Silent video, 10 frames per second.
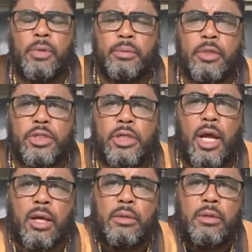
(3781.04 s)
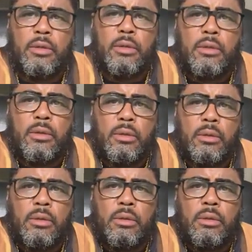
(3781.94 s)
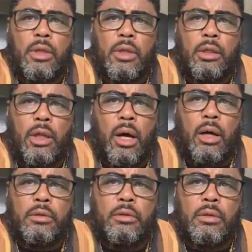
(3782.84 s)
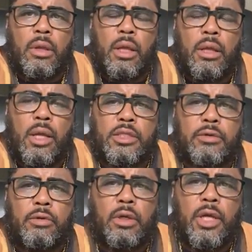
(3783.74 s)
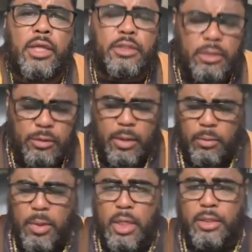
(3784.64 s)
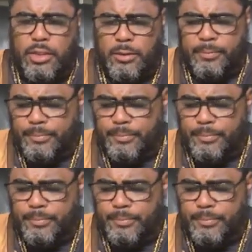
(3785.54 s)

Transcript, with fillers: Bubakashah, the law as it relates to a witch